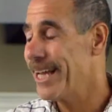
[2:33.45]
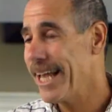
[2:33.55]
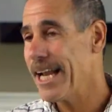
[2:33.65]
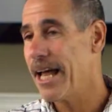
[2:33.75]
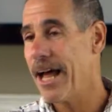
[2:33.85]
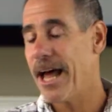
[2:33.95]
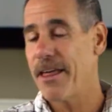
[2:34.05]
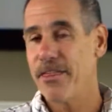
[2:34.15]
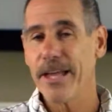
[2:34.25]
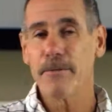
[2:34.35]
And again,
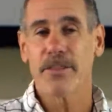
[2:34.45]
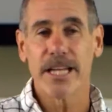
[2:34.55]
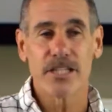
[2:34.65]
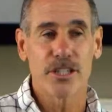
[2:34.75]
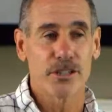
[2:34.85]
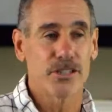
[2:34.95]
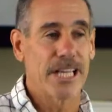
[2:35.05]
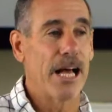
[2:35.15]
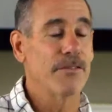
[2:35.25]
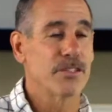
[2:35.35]
I think to
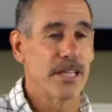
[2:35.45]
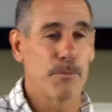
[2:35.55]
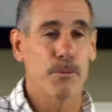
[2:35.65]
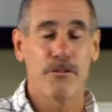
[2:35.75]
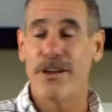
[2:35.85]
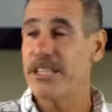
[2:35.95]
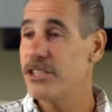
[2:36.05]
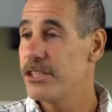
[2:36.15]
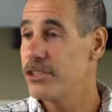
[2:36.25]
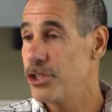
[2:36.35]
yourselves in the
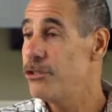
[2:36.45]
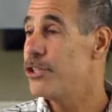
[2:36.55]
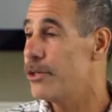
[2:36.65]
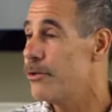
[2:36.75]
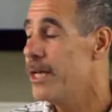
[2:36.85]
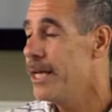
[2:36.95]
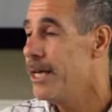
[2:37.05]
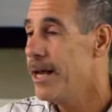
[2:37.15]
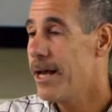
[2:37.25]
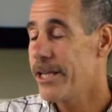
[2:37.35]
professions you
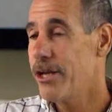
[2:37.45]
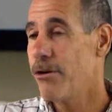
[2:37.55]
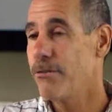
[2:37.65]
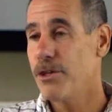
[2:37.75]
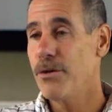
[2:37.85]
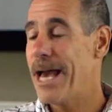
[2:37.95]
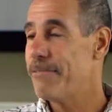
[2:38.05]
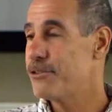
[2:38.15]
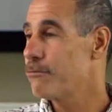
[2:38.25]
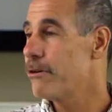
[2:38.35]
do, you know, you
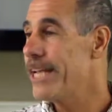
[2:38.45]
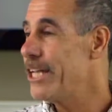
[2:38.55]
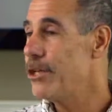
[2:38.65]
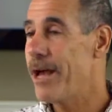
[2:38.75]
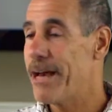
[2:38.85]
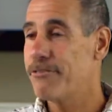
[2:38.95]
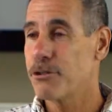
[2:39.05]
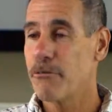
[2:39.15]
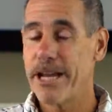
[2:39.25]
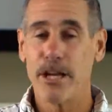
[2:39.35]
have to read, you have
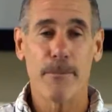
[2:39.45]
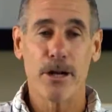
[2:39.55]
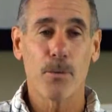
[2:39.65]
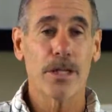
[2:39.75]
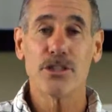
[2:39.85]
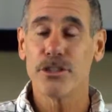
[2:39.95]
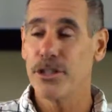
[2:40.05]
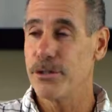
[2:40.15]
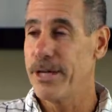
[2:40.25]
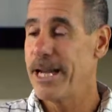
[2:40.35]
to write no matter what you
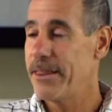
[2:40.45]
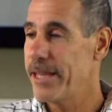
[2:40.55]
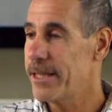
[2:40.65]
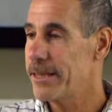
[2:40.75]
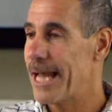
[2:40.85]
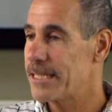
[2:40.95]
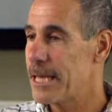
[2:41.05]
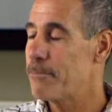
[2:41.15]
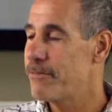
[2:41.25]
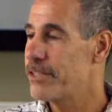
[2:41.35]
do. And I think that
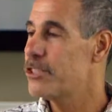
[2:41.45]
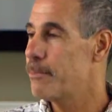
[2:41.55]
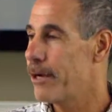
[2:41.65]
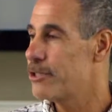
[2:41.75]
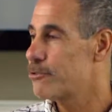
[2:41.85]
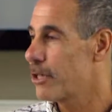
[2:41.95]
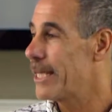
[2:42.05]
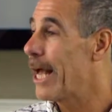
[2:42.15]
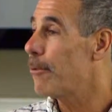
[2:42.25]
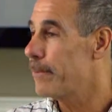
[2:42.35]
type of experience
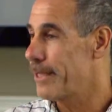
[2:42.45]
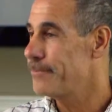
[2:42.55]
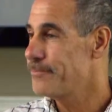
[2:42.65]
really helped me.